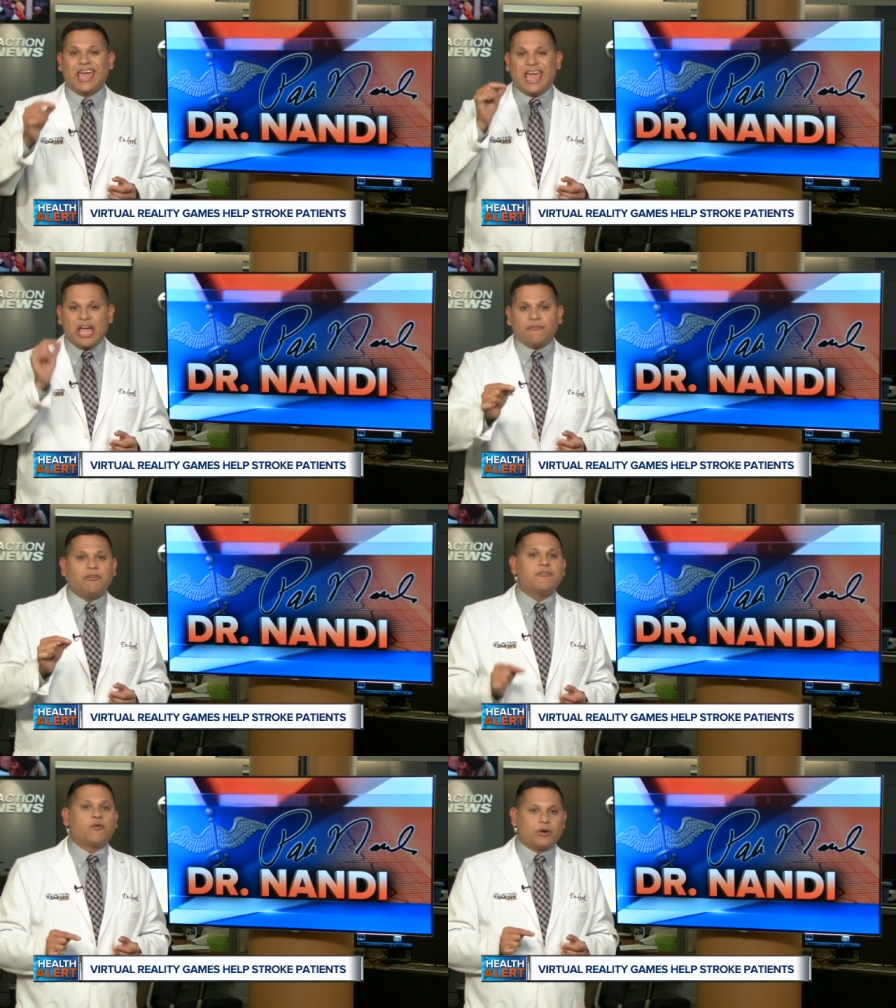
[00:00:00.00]

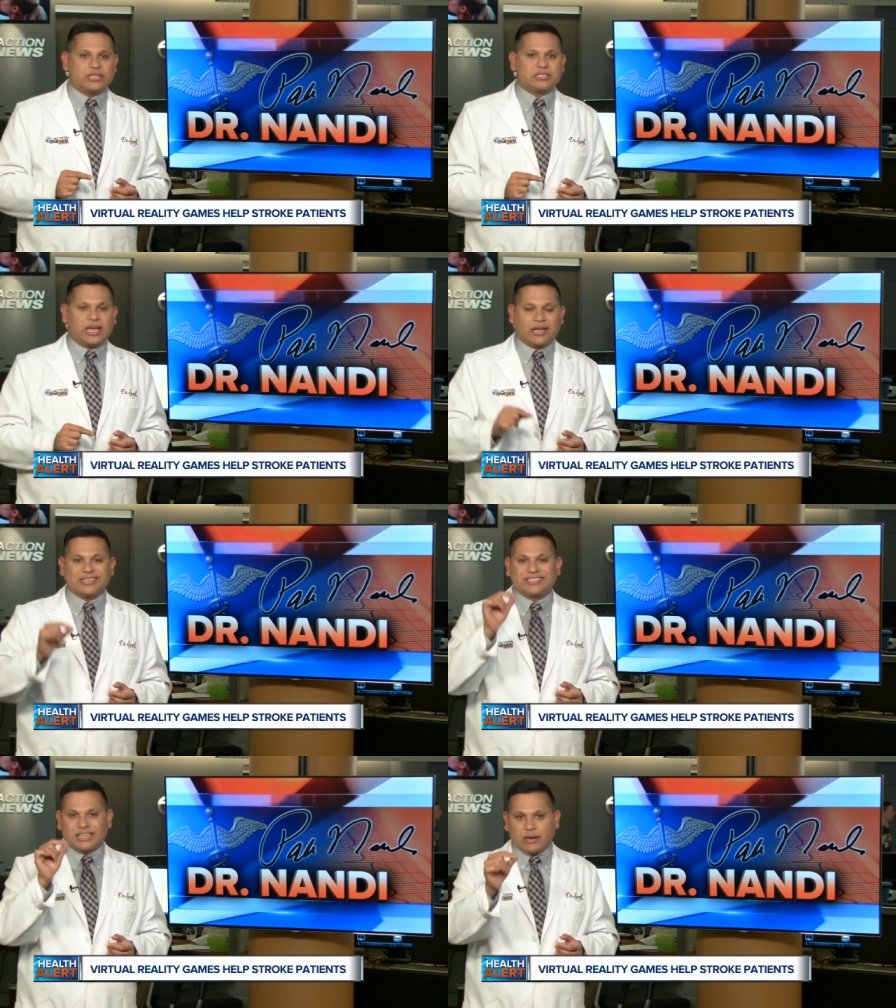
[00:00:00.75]
Every 40
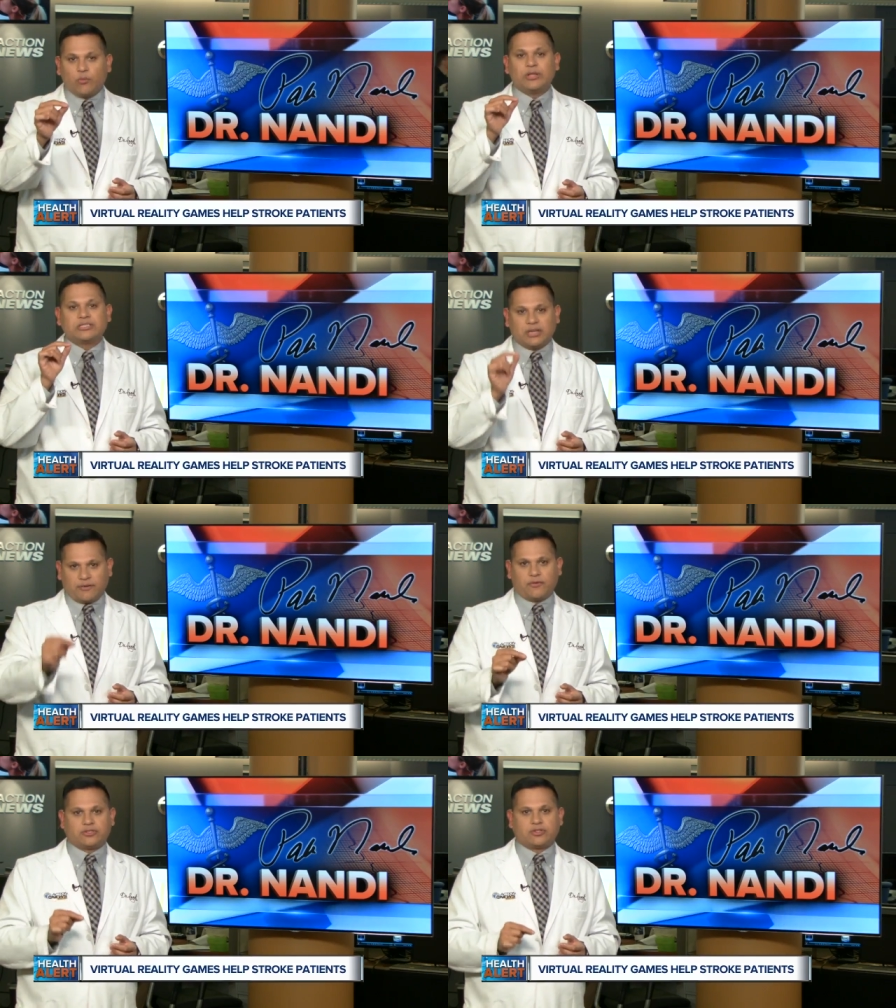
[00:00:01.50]
seconds, someone
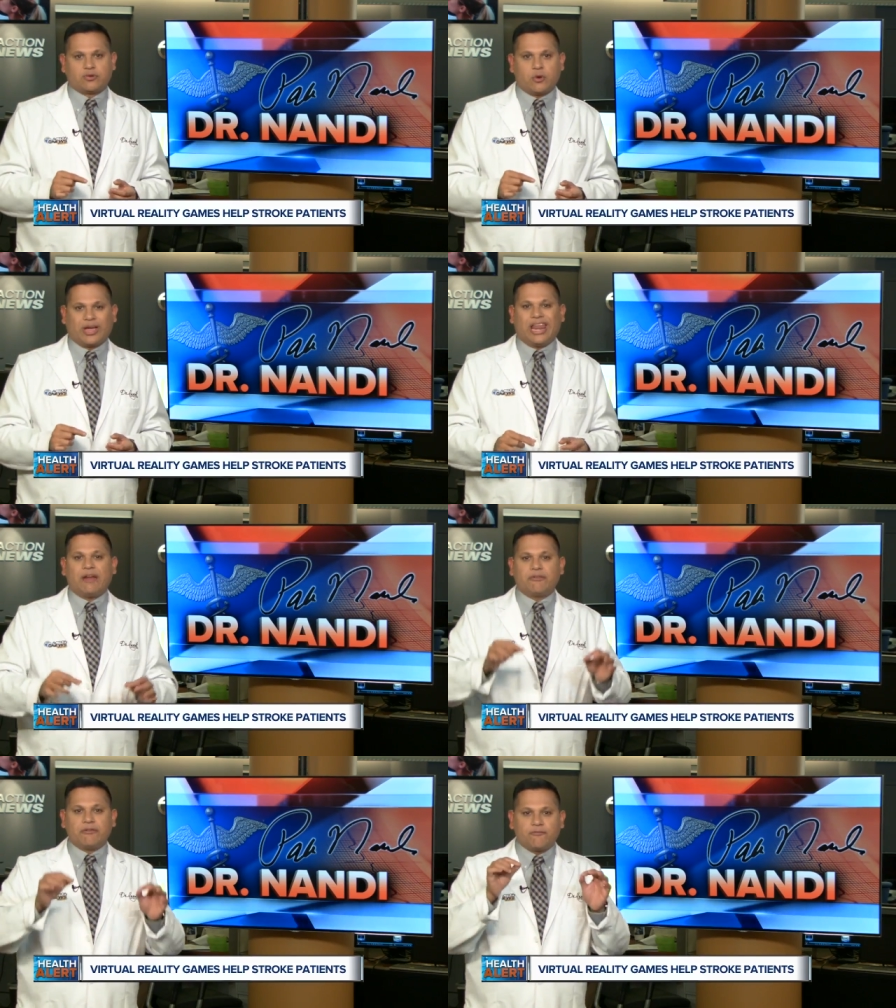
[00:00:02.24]
suffers a stroke, and
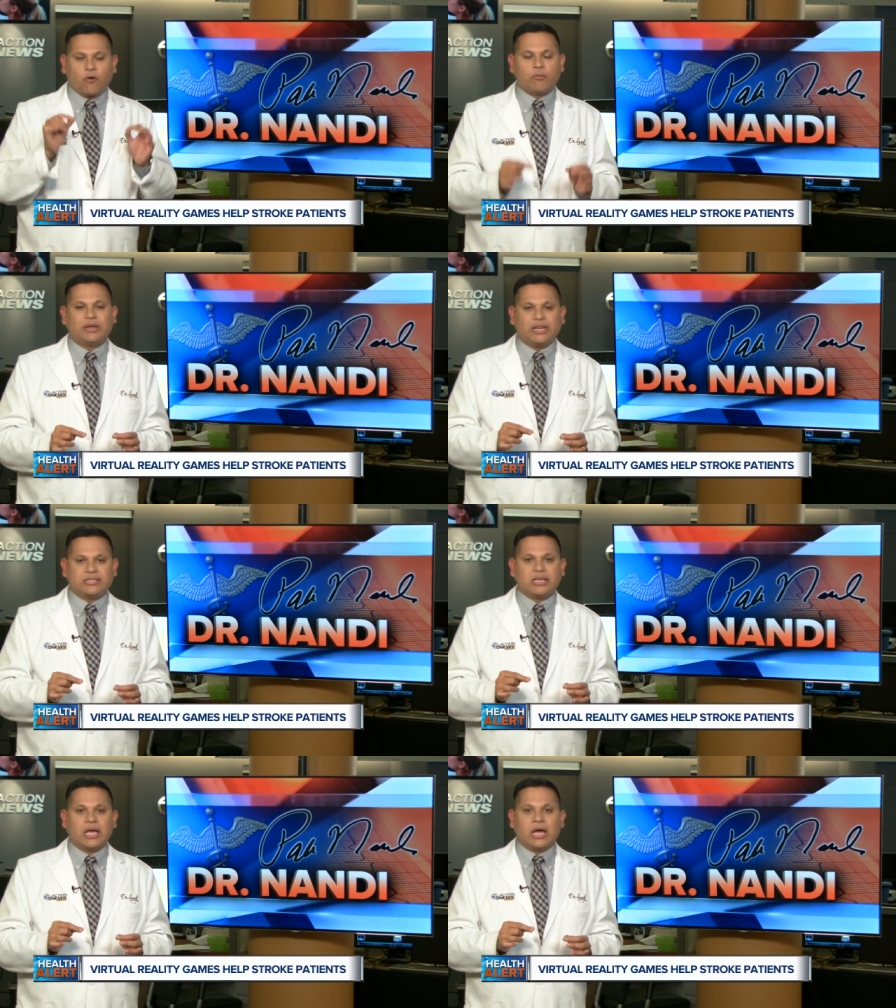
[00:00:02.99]
every 4
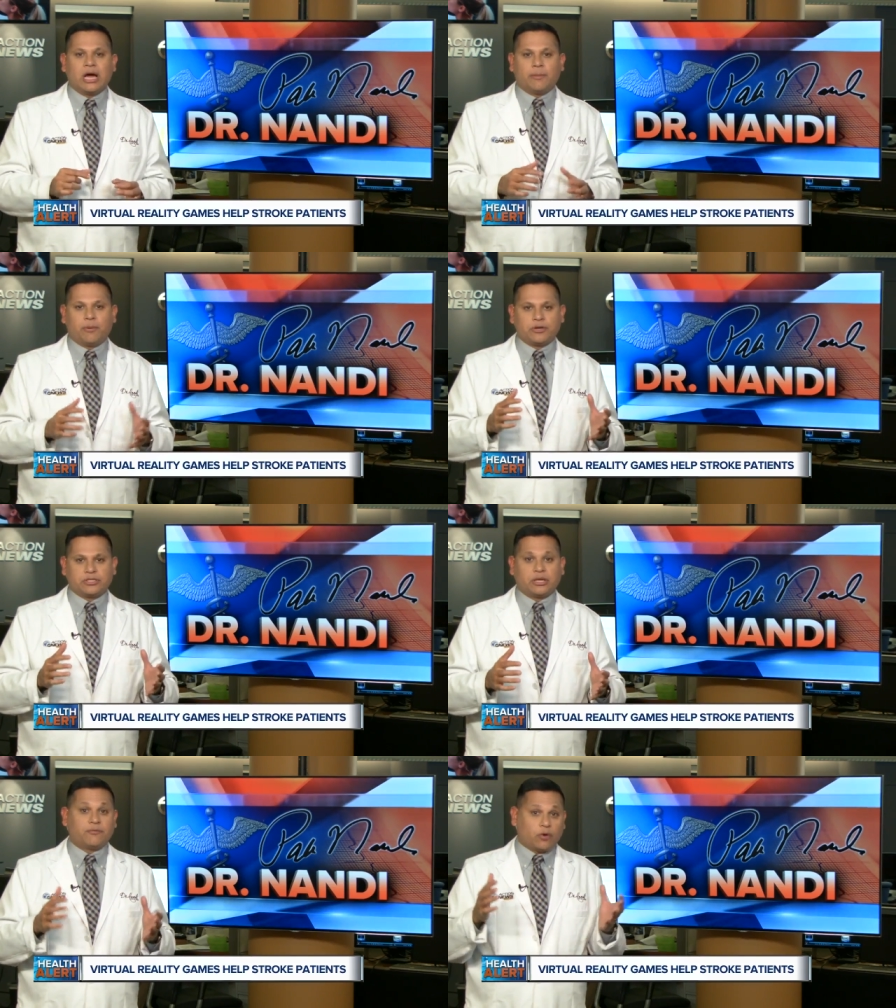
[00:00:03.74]
minutes, a
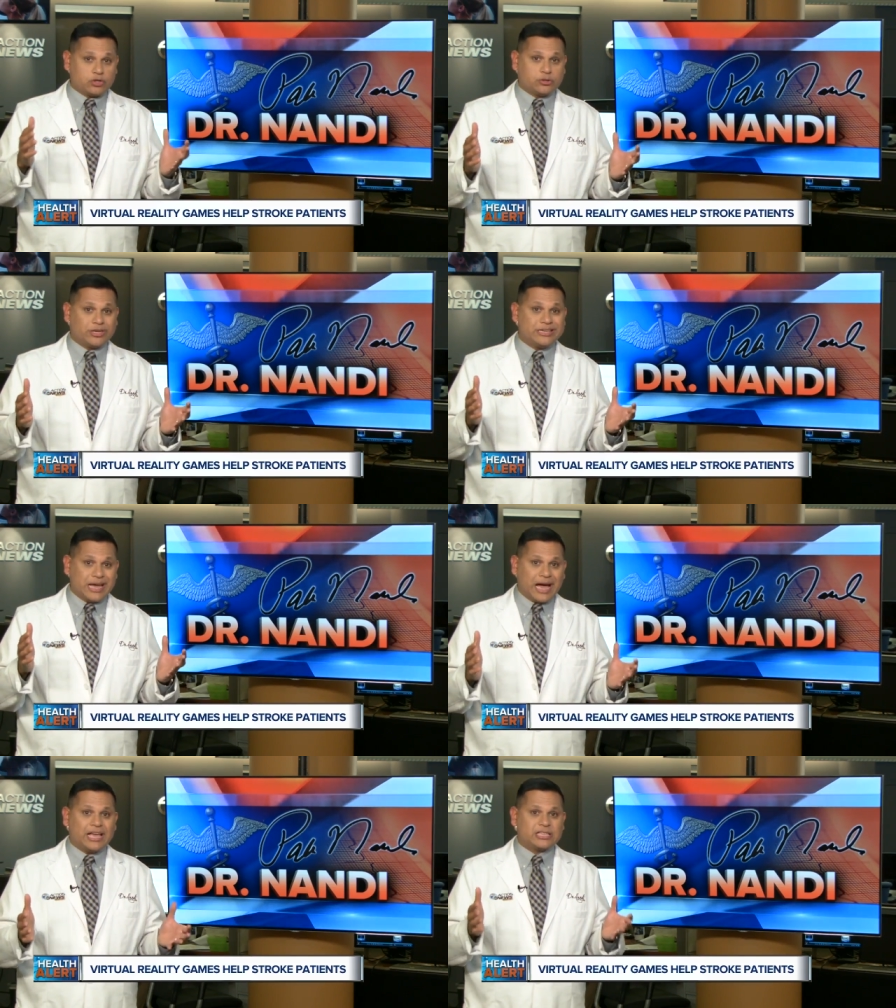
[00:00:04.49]
person unfortunately
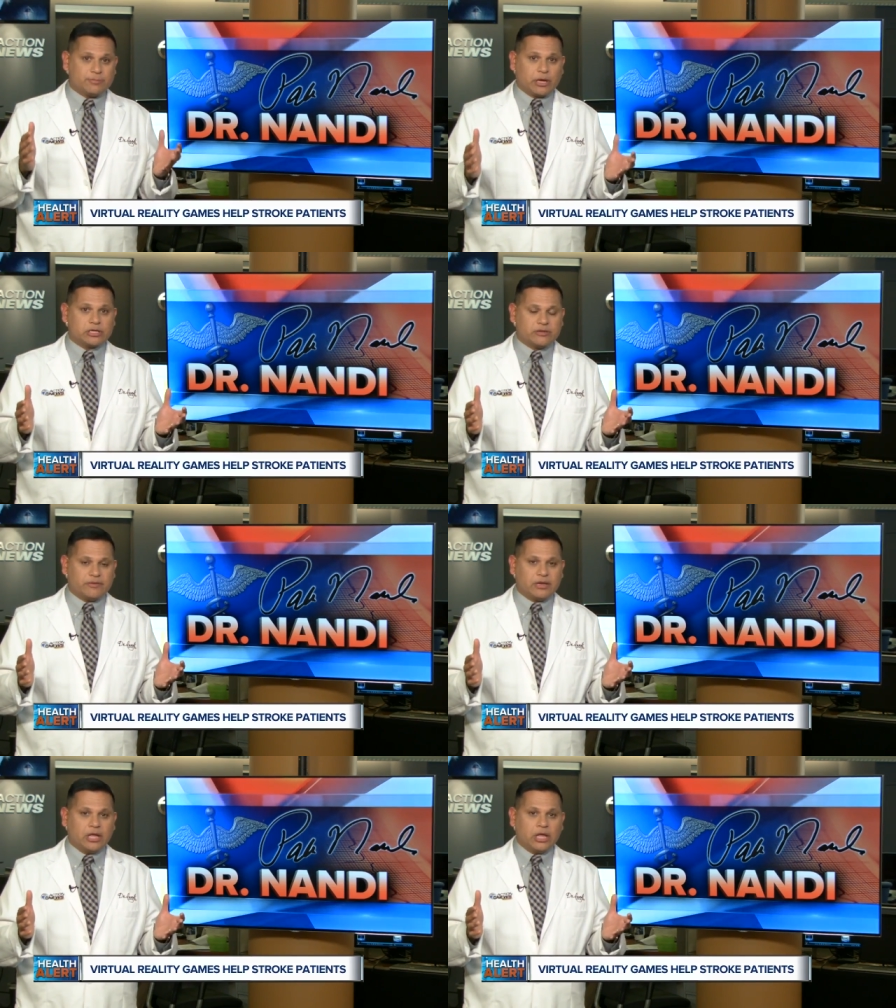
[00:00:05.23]
dies because of it.